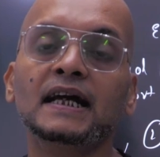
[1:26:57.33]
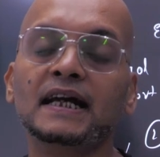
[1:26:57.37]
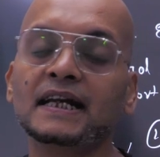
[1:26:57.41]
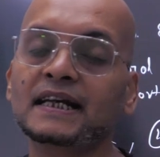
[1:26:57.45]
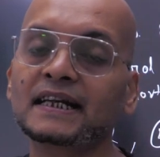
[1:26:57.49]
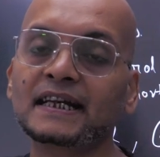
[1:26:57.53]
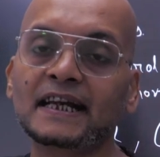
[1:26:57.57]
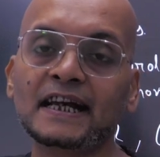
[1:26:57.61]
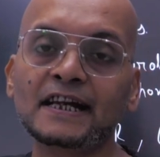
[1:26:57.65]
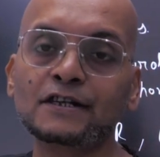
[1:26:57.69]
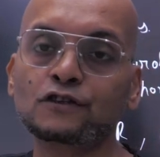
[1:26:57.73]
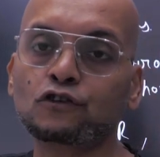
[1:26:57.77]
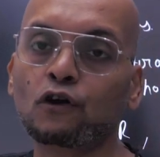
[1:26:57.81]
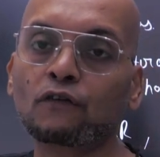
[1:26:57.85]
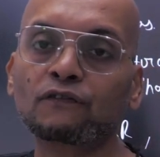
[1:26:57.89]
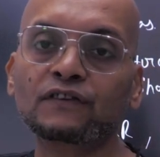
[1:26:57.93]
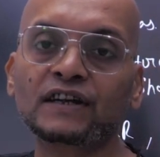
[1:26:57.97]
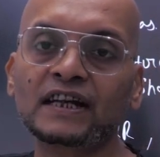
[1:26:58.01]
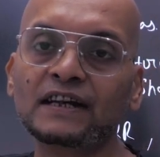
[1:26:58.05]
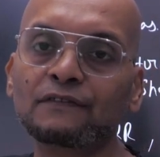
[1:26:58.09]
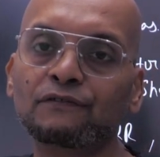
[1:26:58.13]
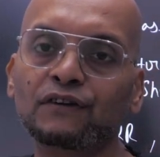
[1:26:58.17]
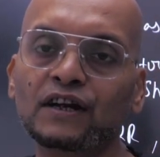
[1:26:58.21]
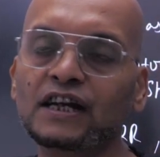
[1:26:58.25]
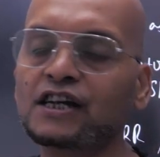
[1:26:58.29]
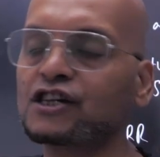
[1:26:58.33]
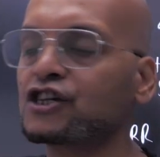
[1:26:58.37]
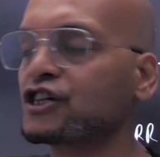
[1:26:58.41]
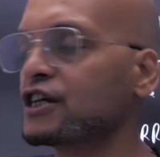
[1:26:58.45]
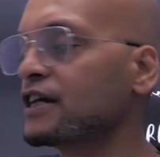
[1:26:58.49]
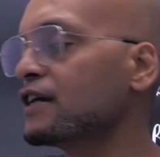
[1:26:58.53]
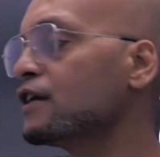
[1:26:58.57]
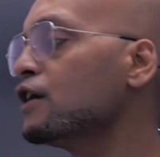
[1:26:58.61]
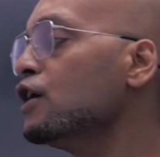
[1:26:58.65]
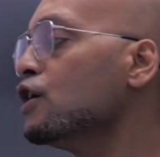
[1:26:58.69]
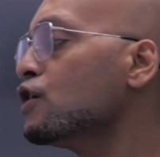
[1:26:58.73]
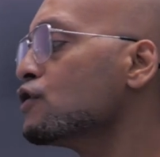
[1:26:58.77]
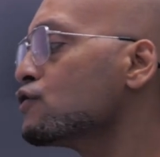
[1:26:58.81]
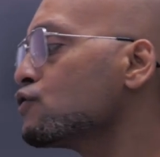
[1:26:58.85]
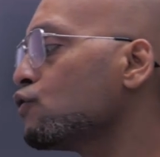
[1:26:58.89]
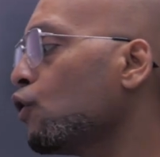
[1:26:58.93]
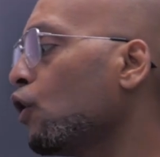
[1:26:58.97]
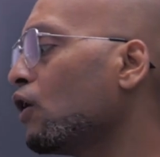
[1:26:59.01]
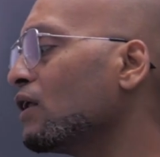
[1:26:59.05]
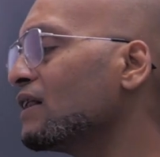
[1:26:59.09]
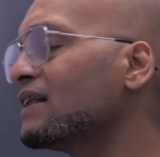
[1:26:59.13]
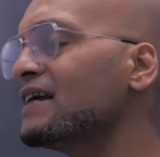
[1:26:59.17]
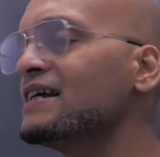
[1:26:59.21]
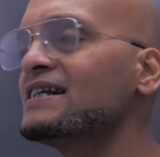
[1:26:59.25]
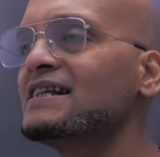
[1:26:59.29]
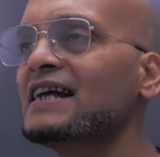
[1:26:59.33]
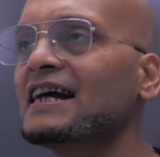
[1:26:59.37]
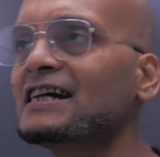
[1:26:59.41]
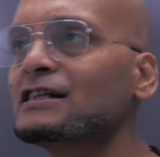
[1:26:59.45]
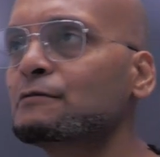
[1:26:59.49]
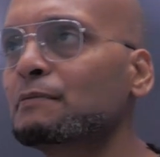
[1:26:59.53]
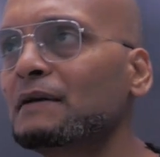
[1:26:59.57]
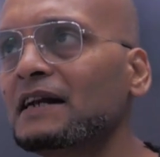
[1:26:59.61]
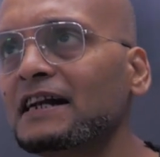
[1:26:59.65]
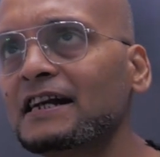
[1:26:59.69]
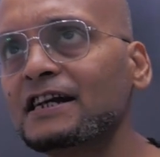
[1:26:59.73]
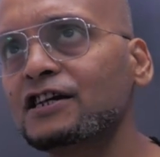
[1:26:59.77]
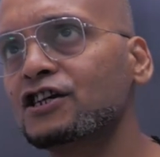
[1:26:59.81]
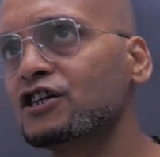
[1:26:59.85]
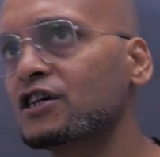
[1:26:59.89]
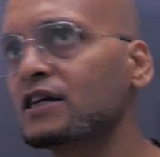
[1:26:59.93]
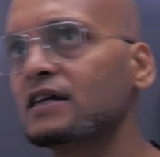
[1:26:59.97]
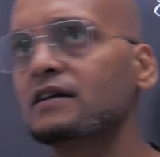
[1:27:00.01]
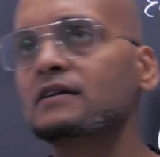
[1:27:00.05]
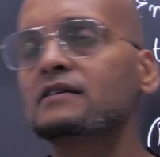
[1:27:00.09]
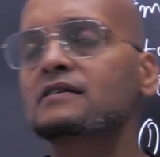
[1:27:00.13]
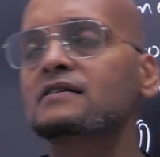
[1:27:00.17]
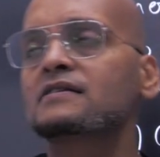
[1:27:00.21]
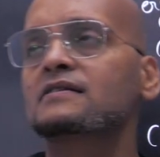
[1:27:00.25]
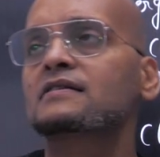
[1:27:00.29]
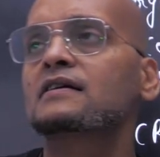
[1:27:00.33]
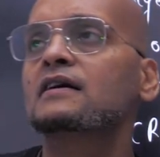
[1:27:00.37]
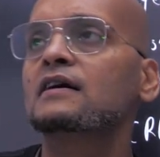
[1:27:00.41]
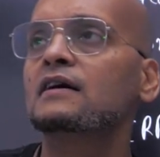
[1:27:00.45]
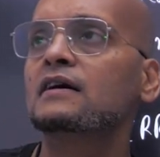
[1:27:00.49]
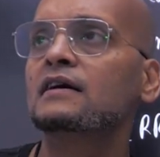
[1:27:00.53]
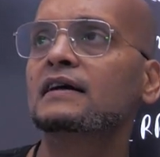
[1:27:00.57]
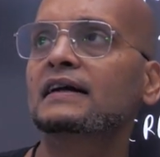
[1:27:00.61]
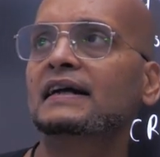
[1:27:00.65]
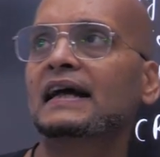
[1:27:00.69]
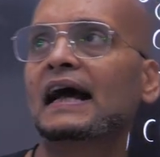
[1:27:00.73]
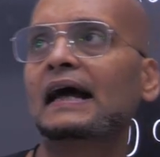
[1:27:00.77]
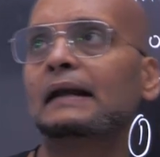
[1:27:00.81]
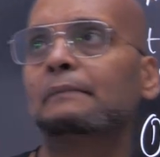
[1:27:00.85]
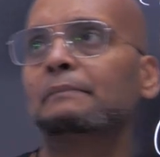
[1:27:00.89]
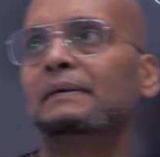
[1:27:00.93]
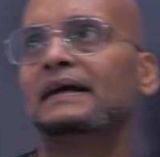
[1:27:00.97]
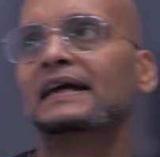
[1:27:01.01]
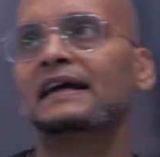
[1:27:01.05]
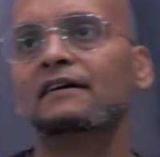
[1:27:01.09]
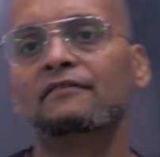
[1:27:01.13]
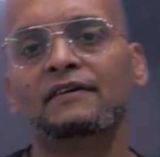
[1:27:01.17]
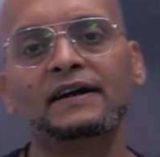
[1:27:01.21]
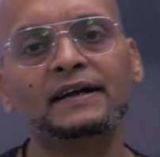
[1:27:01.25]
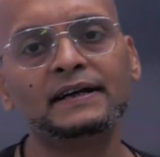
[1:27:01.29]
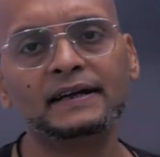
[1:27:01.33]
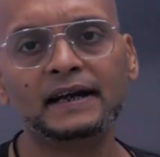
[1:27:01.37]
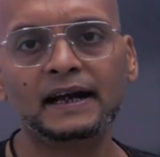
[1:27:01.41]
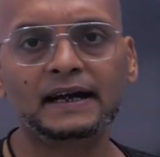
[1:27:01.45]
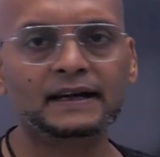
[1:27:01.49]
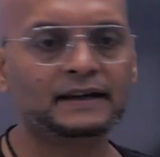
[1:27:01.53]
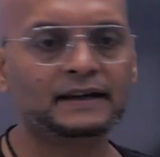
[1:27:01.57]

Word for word: in case of deflation so all these explanations can be given